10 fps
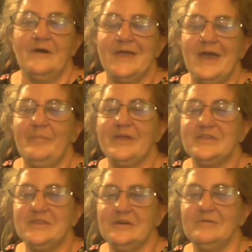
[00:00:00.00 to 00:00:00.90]
Okay, I'll
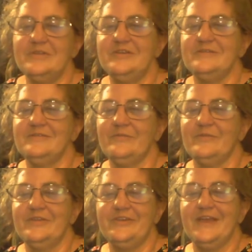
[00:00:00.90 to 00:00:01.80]
make a deal with
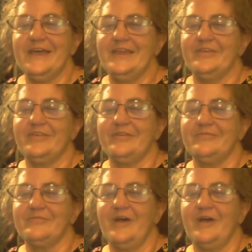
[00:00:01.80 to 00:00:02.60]
you ladies.